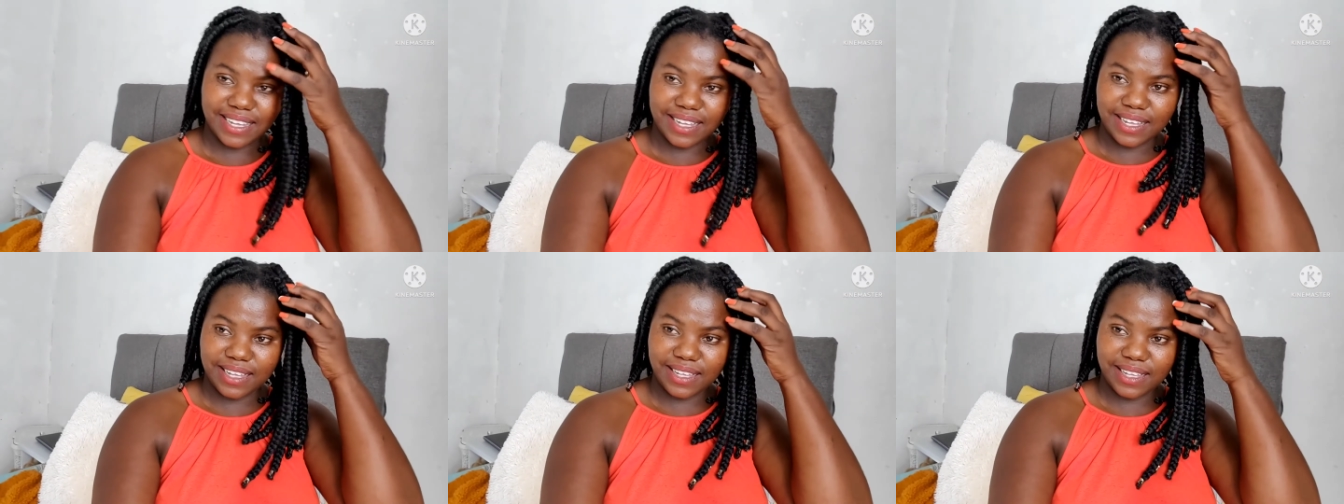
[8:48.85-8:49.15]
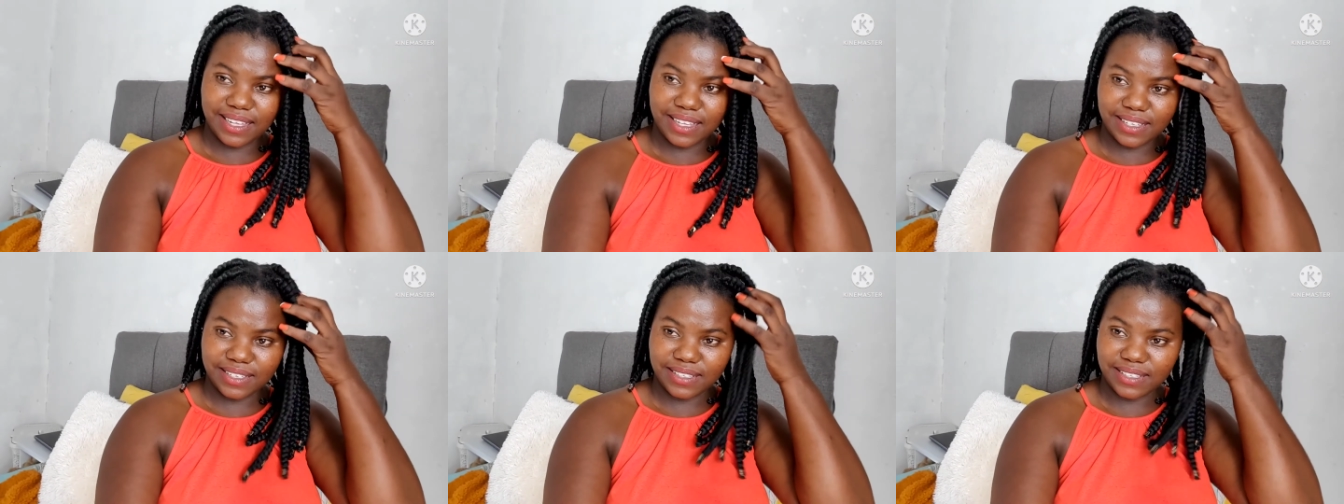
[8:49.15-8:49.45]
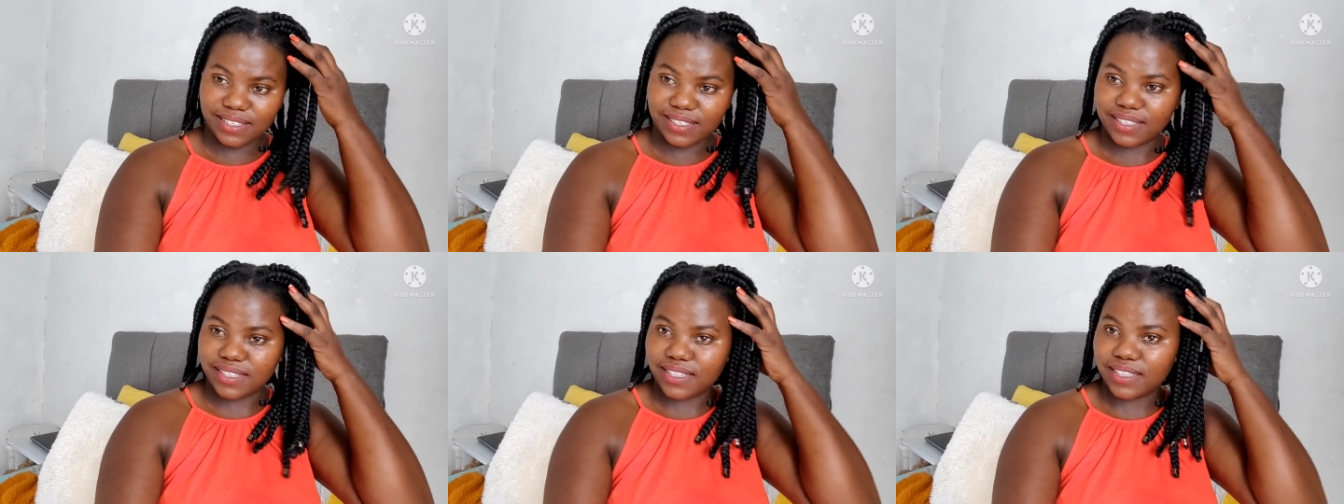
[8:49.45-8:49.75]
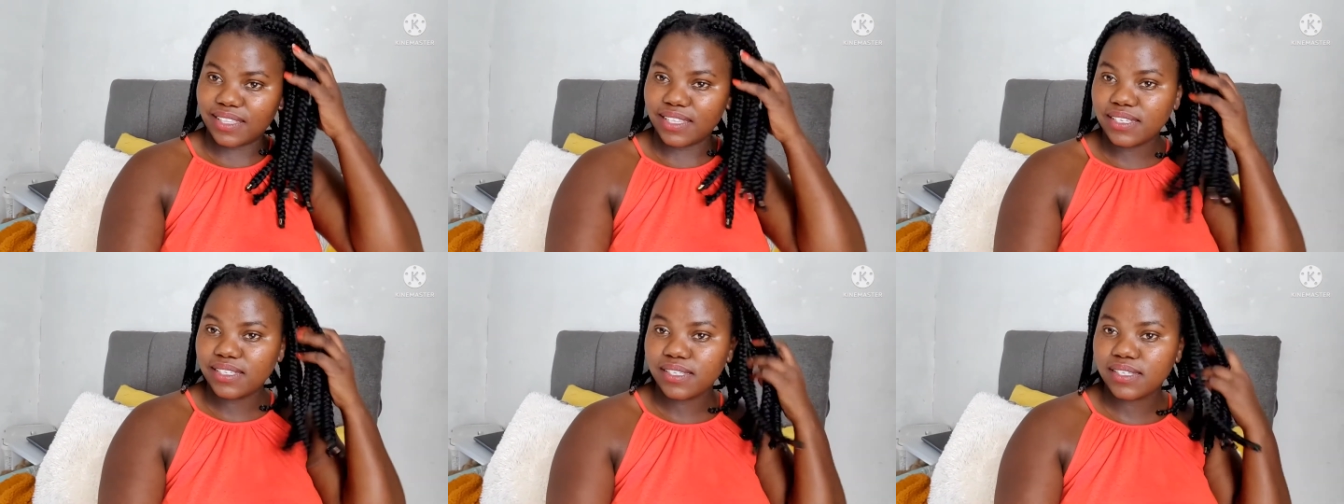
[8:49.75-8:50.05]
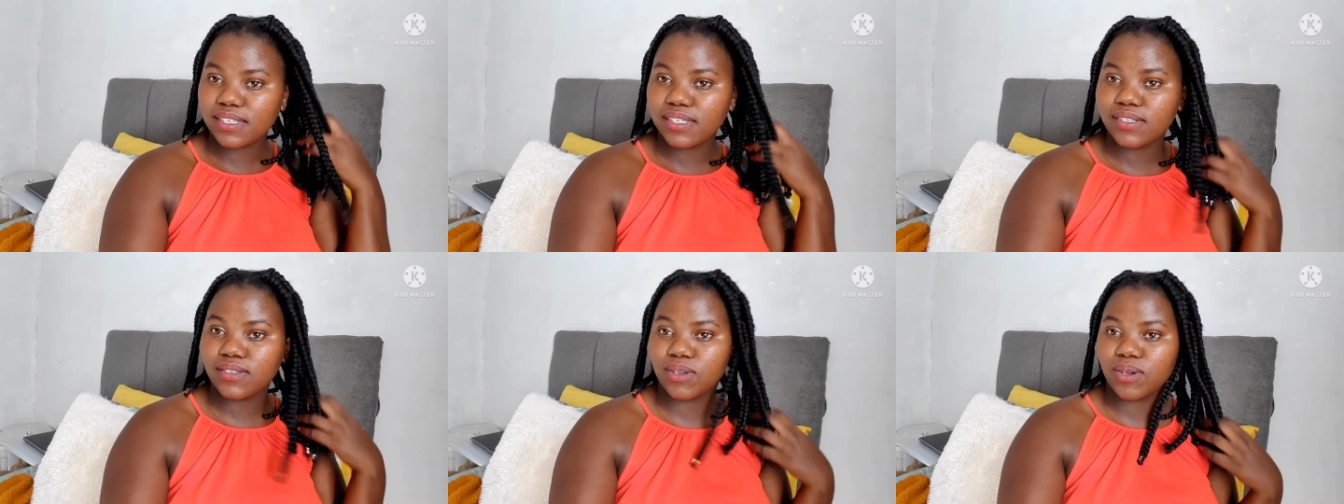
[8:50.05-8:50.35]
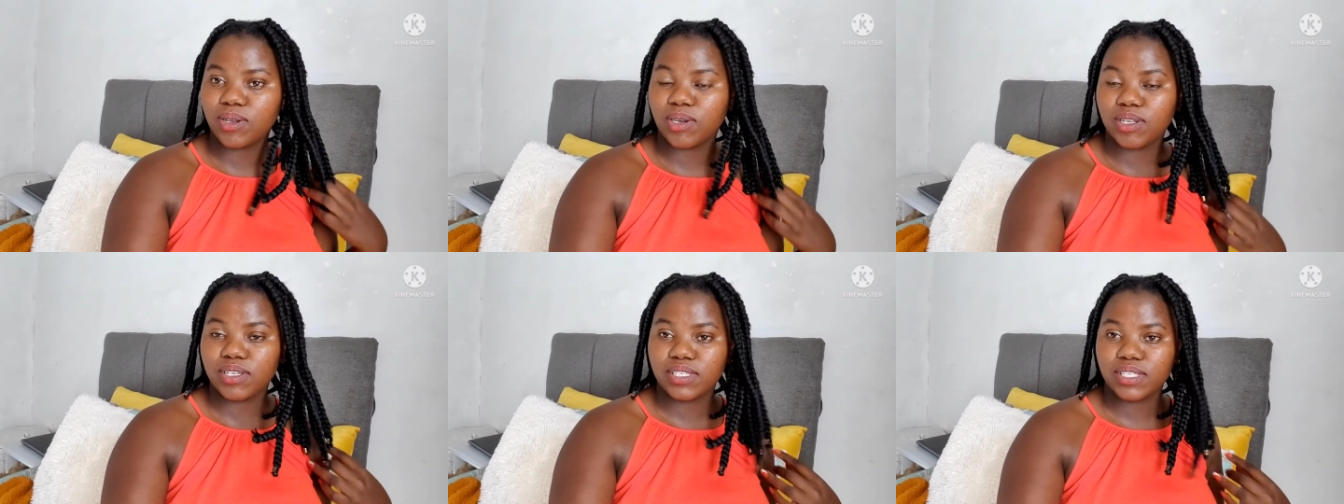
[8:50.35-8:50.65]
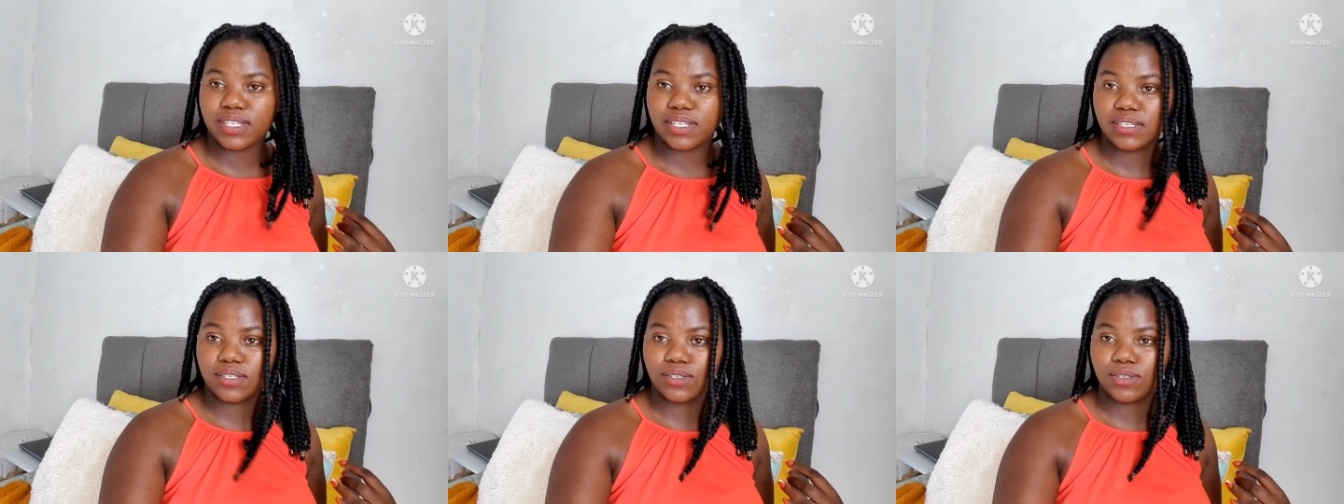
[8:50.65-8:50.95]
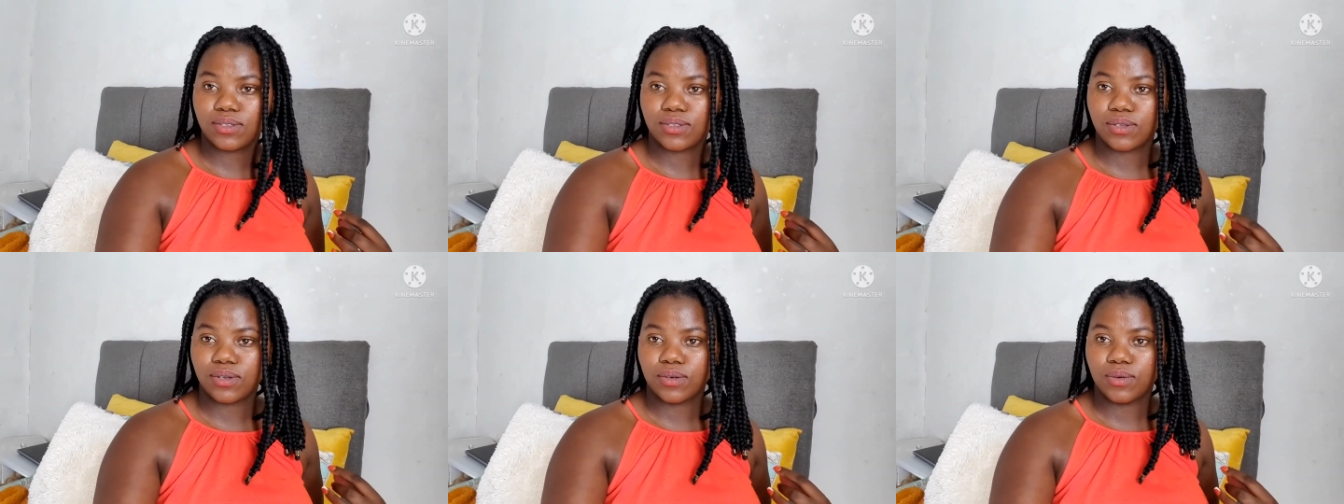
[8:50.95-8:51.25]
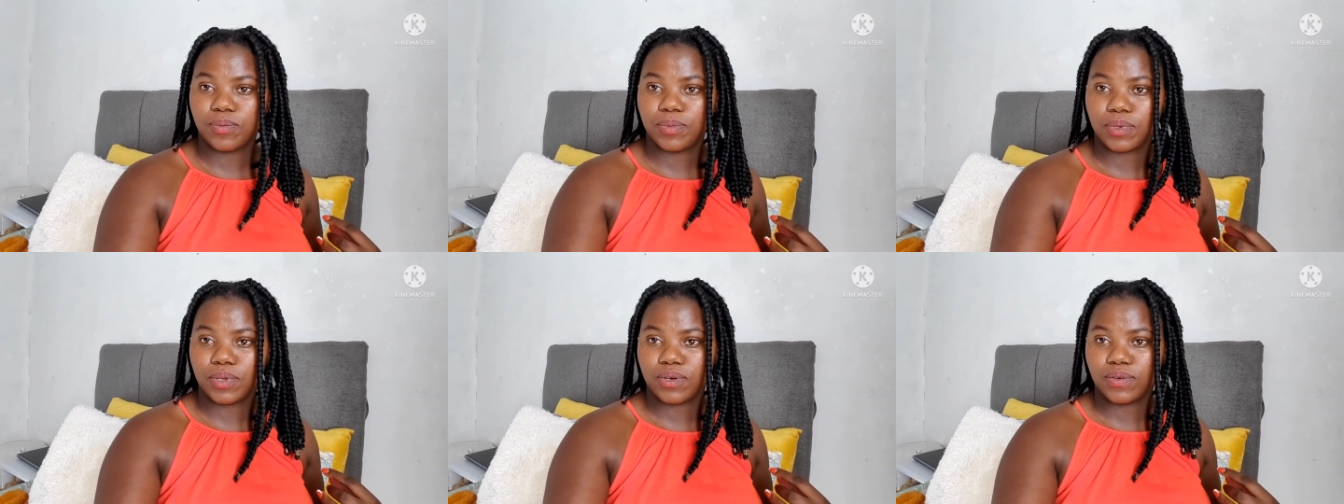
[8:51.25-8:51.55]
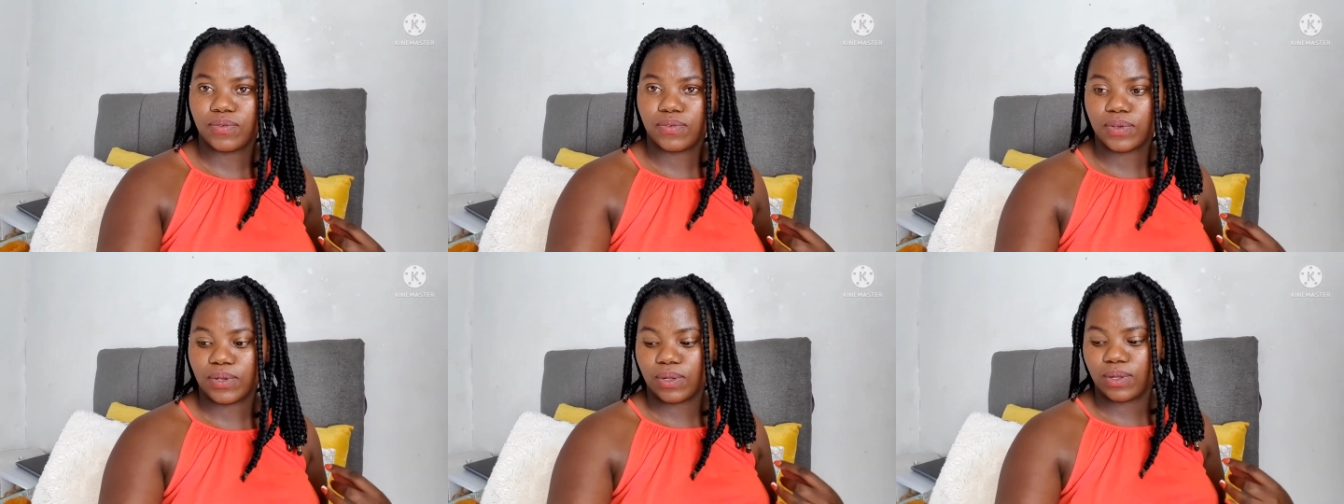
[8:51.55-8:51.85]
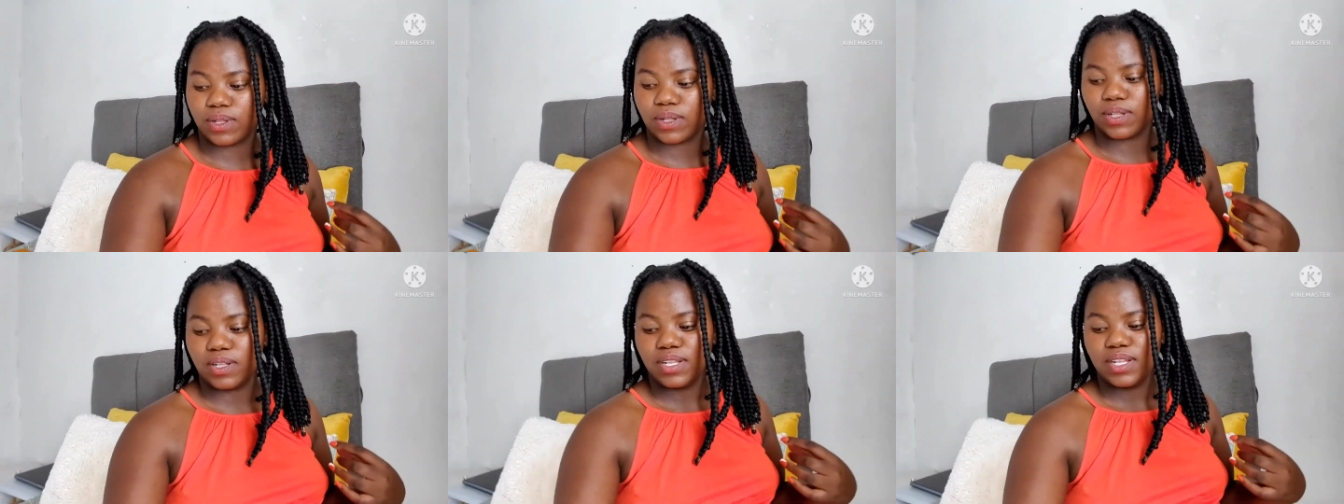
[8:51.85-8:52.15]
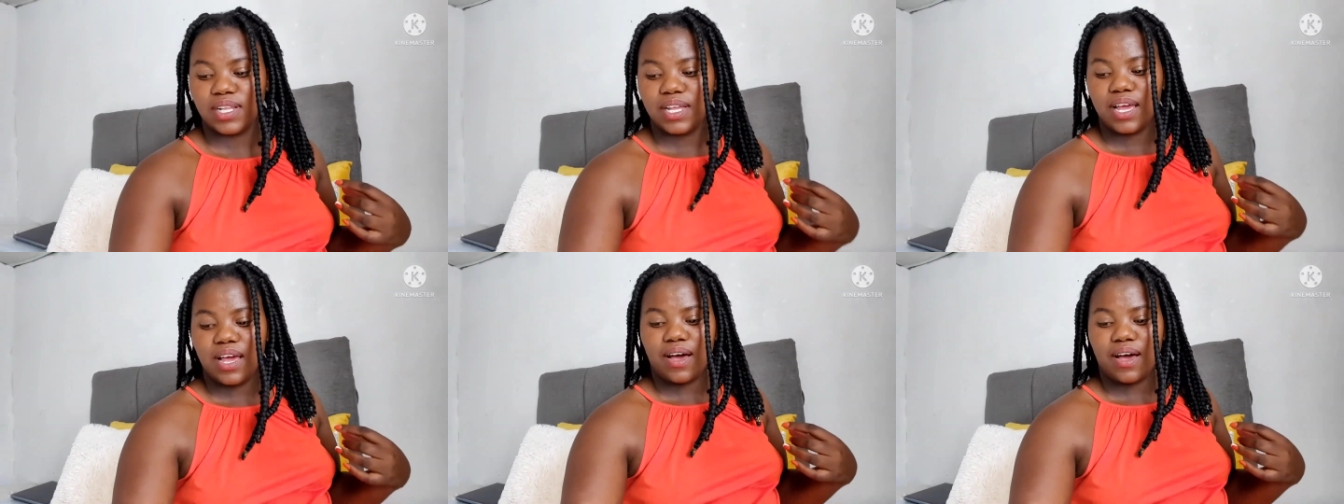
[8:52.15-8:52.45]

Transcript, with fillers: Guys, this is honestly so beautiful.